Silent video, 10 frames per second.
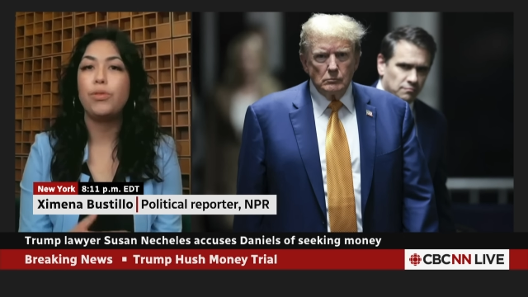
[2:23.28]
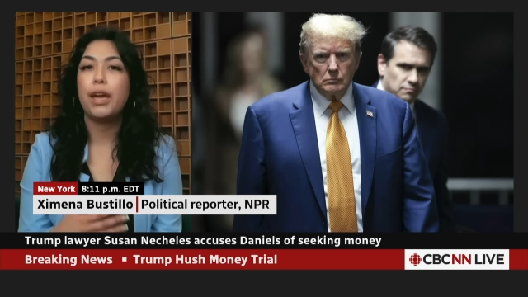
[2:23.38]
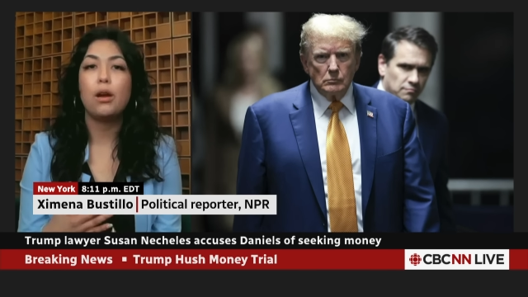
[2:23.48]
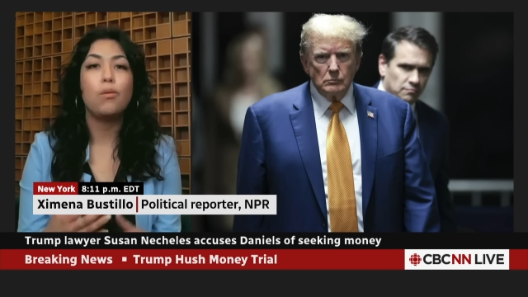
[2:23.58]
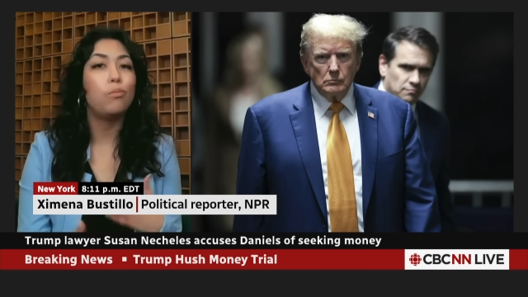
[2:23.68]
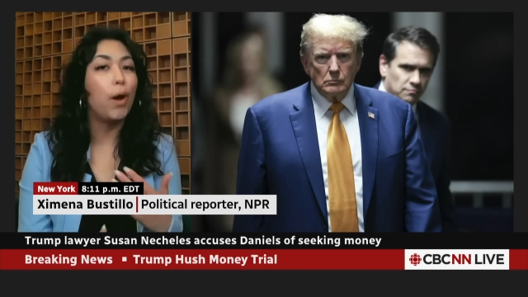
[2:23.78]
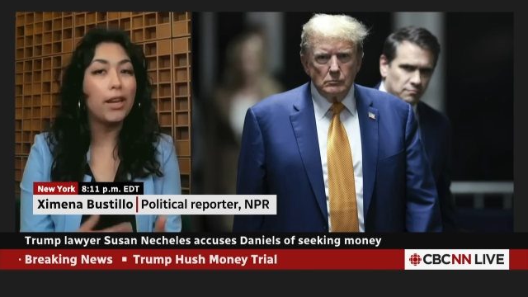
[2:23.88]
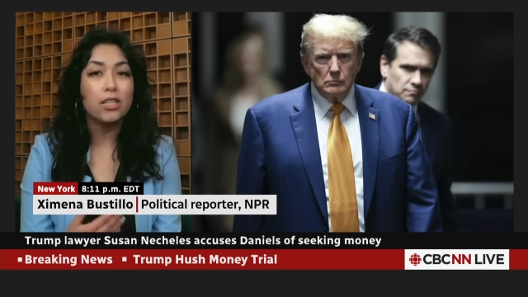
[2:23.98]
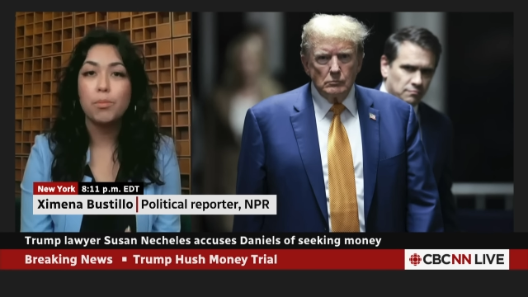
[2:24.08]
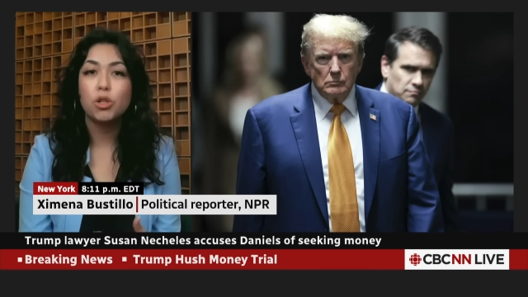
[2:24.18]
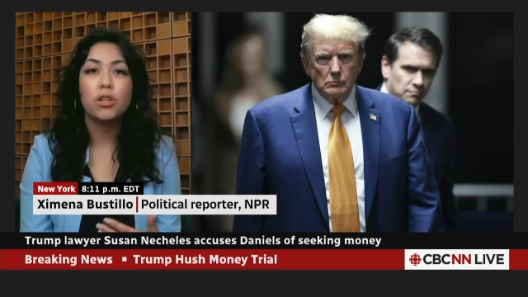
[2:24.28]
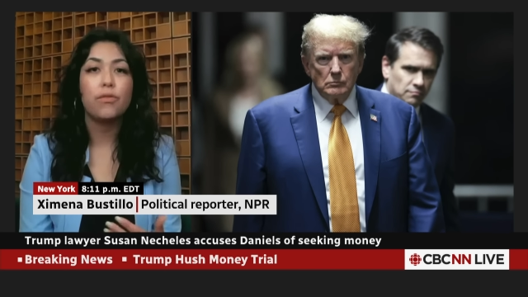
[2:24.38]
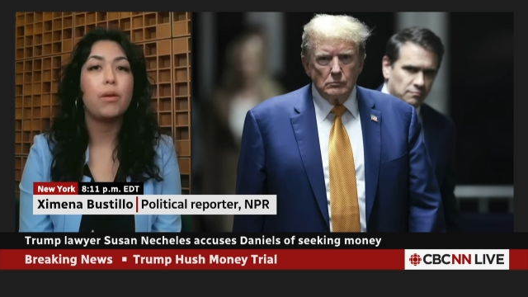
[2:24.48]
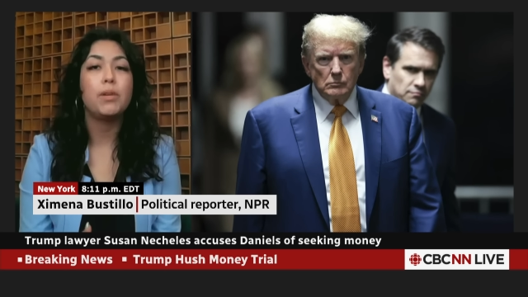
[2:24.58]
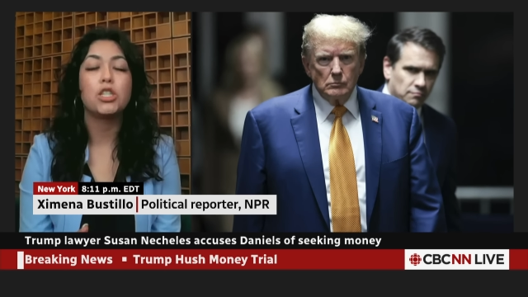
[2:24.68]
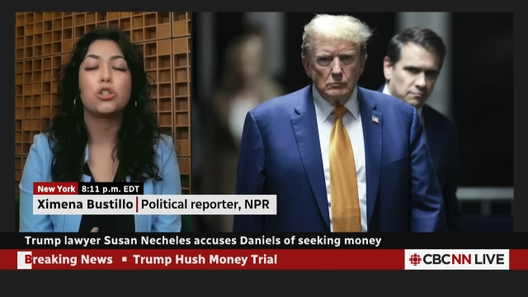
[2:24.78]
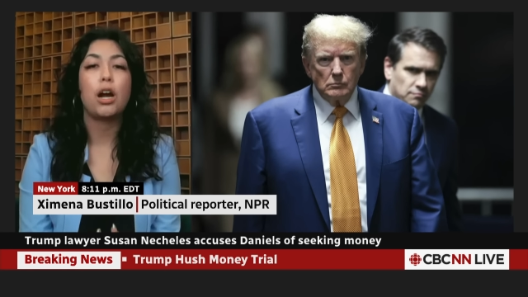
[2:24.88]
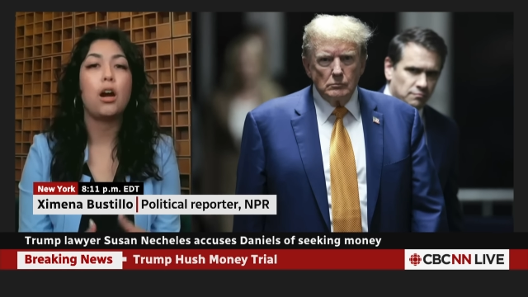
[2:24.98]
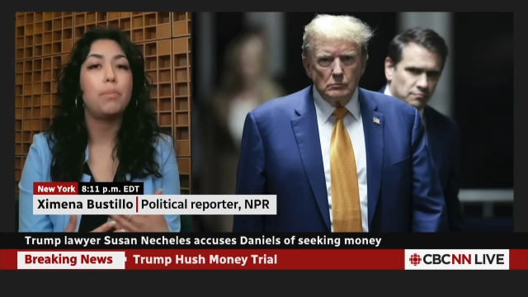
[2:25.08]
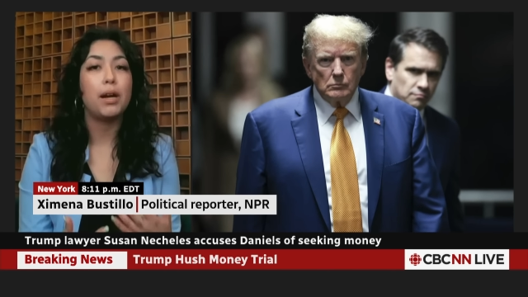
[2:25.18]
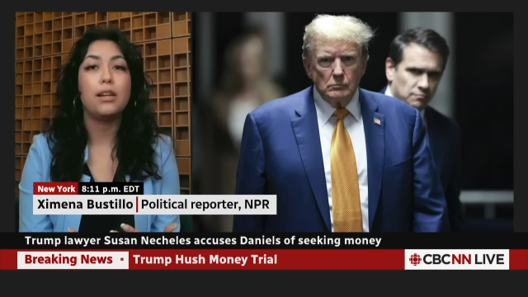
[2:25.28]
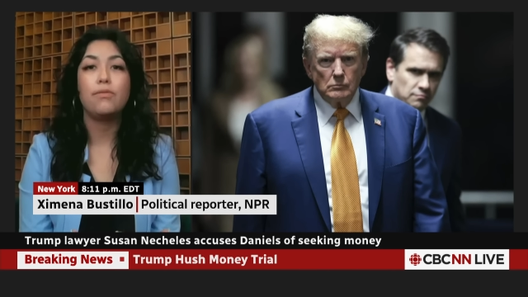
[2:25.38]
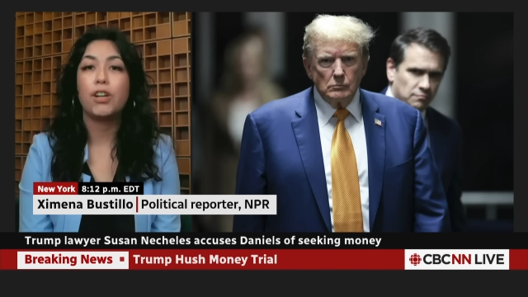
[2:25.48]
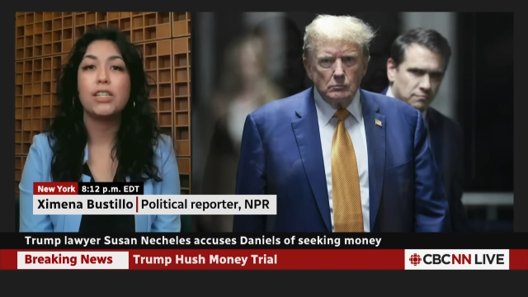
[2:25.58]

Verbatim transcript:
Speaker 1: they went to motion for a mistrial, but for a